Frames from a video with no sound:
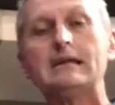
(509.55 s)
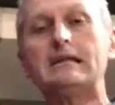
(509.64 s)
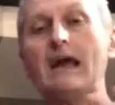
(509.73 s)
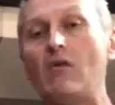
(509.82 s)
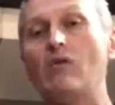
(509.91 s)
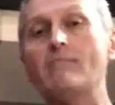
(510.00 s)

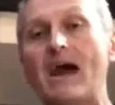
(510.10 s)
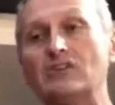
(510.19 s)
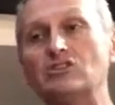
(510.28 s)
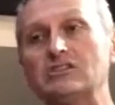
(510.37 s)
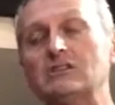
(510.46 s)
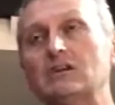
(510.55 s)
Now
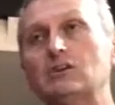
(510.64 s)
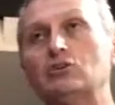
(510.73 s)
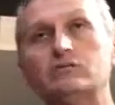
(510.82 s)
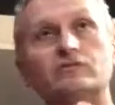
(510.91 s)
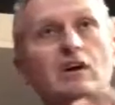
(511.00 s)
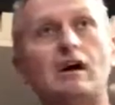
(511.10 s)
imagine
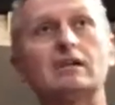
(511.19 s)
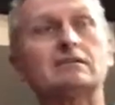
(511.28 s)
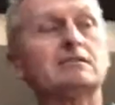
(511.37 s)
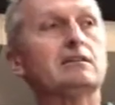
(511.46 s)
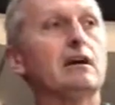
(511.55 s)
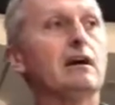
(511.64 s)
you've got